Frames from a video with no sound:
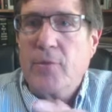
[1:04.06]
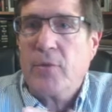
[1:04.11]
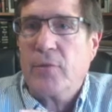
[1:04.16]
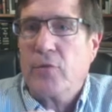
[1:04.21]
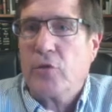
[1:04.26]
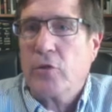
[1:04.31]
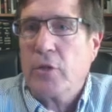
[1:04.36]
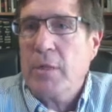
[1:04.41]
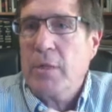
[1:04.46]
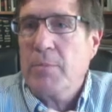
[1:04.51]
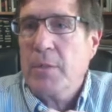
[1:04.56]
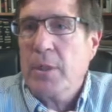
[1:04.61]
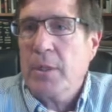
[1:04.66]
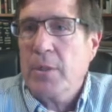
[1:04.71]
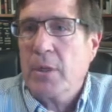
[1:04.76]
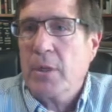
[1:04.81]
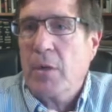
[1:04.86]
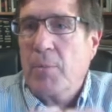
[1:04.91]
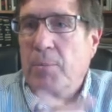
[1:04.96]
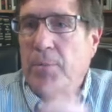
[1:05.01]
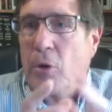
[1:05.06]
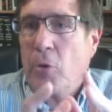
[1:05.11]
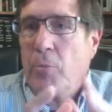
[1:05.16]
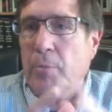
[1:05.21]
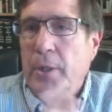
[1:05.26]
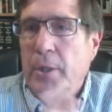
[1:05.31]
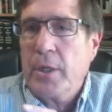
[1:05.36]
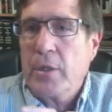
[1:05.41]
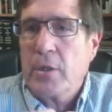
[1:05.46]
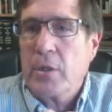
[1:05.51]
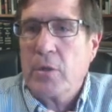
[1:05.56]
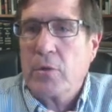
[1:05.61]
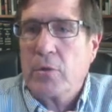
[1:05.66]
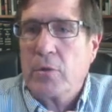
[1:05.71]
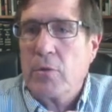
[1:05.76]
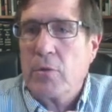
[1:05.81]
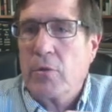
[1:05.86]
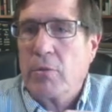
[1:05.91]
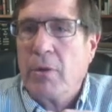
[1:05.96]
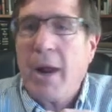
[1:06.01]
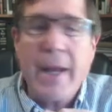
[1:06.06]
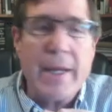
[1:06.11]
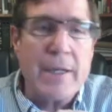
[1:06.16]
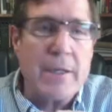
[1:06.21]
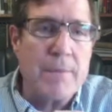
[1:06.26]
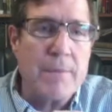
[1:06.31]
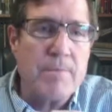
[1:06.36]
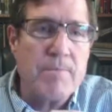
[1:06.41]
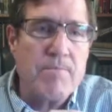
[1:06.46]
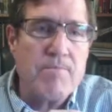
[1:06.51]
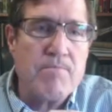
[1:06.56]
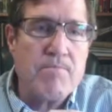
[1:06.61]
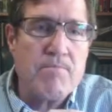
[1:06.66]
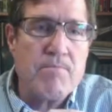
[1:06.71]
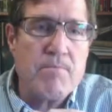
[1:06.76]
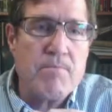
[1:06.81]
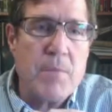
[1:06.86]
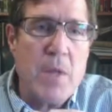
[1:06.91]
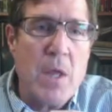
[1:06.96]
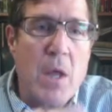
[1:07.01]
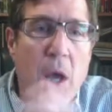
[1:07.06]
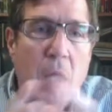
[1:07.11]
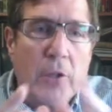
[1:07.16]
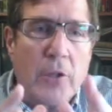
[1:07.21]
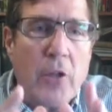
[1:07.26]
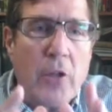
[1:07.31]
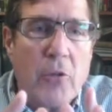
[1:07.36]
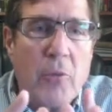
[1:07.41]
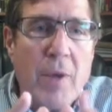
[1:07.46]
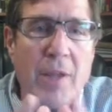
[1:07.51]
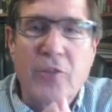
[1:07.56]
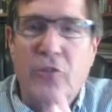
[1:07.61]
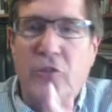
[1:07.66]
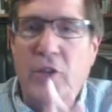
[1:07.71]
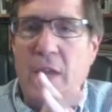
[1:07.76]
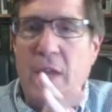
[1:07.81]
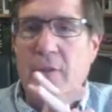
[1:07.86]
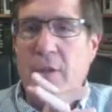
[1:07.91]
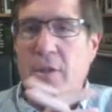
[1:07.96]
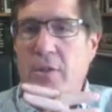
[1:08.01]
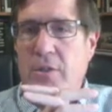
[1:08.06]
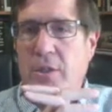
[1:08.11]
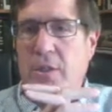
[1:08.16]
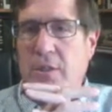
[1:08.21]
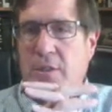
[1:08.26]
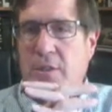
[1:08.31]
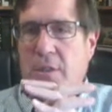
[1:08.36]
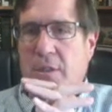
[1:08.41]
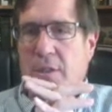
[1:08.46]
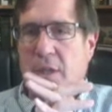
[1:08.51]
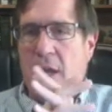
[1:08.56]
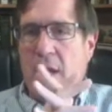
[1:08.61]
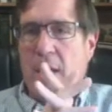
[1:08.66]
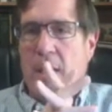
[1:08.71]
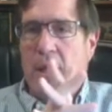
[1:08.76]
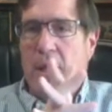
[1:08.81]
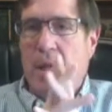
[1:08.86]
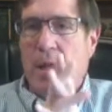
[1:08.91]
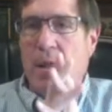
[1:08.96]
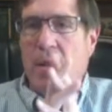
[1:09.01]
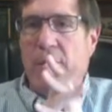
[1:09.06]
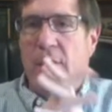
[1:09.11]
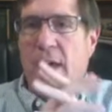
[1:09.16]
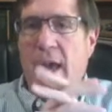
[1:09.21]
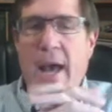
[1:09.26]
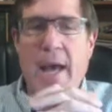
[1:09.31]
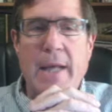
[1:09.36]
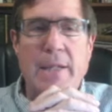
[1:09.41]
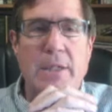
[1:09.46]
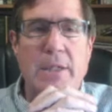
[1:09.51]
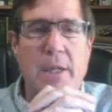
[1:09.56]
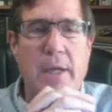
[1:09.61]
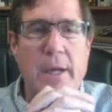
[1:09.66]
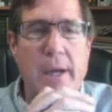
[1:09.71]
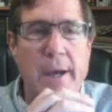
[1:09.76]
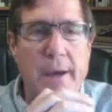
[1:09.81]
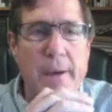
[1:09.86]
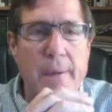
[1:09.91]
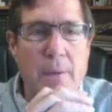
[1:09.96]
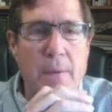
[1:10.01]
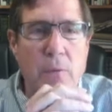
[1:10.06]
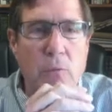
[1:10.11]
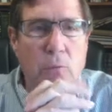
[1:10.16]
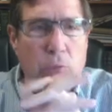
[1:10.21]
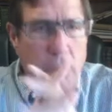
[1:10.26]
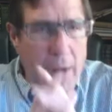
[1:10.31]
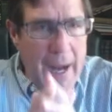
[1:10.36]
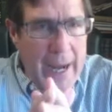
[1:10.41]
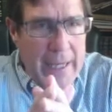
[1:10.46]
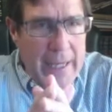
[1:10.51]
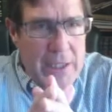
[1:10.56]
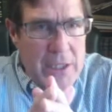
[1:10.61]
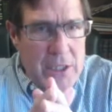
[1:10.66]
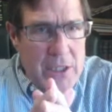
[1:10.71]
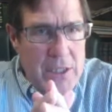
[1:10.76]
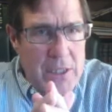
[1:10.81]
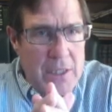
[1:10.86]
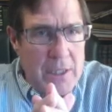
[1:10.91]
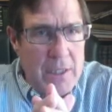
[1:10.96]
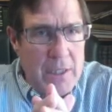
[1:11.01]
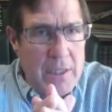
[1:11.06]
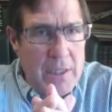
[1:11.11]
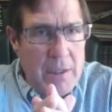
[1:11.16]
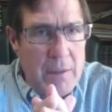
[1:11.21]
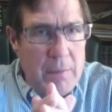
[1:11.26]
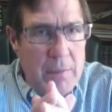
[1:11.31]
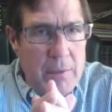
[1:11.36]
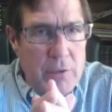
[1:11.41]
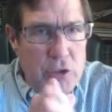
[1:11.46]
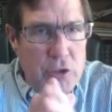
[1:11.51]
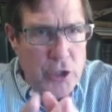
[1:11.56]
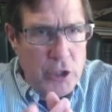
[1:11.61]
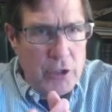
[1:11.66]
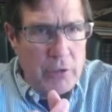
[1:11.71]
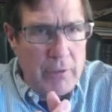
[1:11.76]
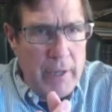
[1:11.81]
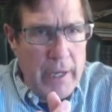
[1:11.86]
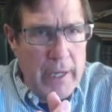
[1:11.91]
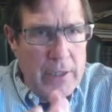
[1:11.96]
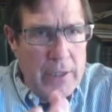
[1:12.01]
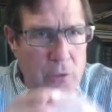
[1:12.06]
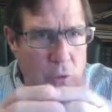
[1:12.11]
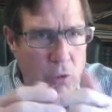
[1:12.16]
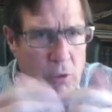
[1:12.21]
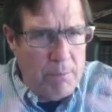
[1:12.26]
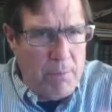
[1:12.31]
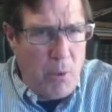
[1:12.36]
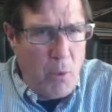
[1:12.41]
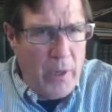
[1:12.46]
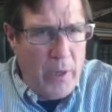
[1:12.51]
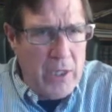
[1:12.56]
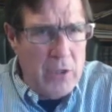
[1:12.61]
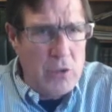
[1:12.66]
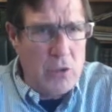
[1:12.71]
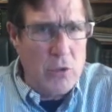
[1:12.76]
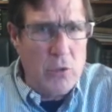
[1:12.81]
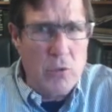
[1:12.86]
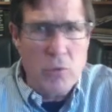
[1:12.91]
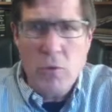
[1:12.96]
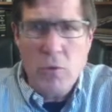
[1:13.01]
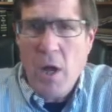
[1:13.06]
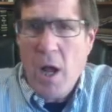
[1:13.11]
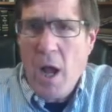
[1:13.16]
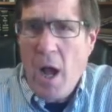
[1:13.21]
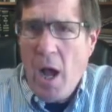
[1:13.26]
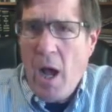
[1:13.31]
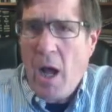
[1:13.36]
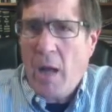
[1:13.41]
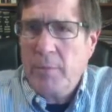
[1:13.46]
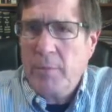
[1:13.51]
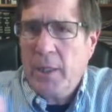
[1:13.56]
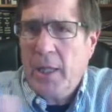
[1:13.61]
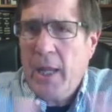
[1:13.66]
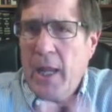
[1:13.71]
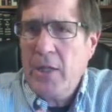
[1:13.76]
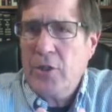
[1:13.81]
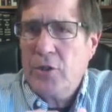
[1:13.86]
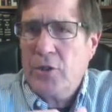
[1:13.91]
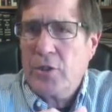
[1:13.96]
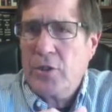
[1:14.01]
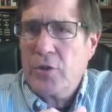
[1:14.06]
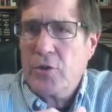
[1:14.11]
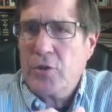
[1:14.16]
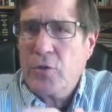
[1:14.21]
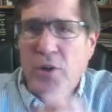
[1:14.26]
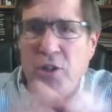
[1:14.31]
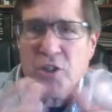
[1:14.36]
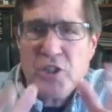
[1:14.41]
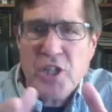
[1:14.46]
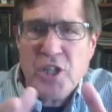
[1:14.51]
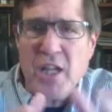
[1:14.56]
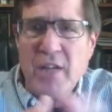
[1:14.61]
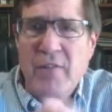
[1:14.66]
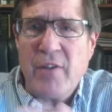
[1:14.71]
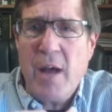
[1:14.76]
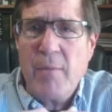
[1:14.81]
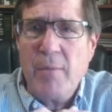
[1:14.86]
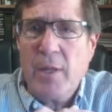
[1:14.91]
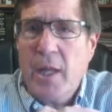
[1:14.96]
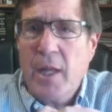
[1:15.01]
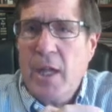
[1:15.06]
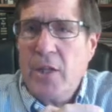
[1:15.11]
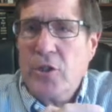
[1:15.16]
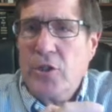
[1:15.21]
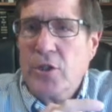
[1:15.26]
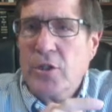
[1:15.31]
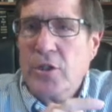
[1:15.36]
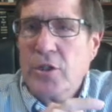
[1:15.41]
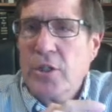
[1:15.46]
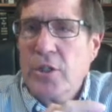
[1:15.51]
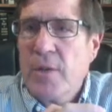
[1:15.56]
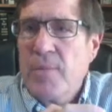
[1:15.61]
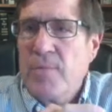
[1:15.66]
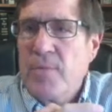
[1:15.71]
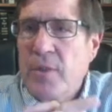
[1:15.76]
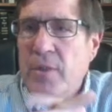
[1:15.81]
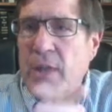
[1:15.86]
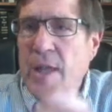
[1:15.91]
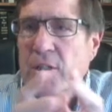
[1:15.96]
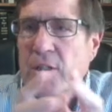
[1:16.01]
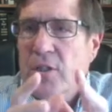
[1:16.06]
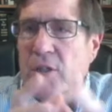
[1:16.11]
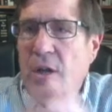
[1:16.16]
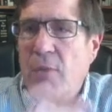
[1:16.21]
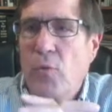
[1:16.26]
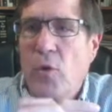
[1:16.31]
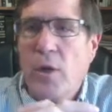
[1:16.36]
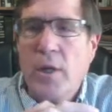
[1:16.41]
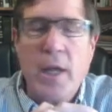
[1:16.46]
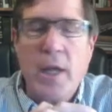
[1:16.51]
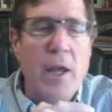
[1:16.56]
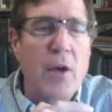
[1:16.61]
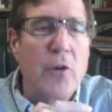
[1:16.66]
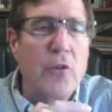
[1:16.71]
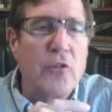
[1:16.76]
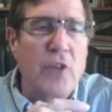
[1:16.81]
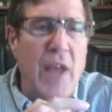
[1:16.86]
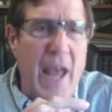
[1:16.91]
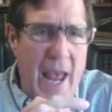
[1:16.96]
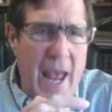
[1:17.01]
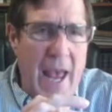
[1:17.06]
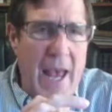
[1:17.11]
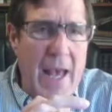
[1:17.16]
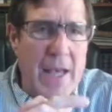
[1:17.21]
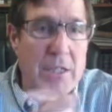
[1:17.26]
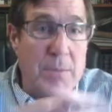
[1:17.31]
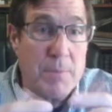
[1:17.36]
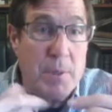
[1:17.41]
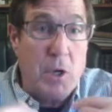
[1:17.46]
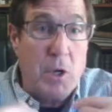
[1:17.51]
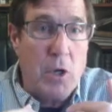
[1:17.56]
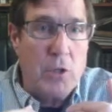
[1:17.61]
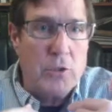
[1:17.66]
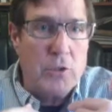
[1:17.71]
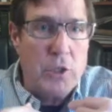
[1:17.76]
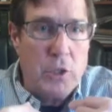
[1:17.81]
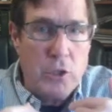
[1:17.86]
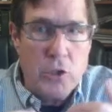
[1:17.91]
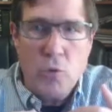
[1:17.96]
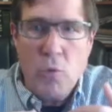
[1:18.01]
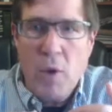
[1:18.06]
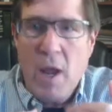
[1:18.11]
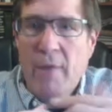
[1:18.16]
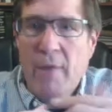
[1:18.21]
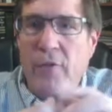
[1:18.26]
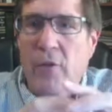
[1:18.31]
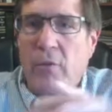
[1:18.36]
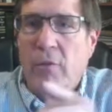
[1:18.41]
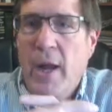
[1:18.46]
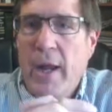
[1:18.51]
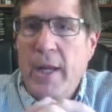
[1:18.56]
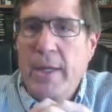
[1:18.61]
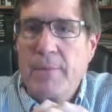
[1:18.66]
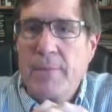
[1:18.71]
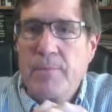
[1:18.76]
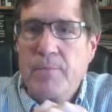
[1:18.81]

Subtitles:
of treatment appropriate to the right. Another way to say this is to say that rights generate or point to obligations or a set of obligations that someone else has because you have the right.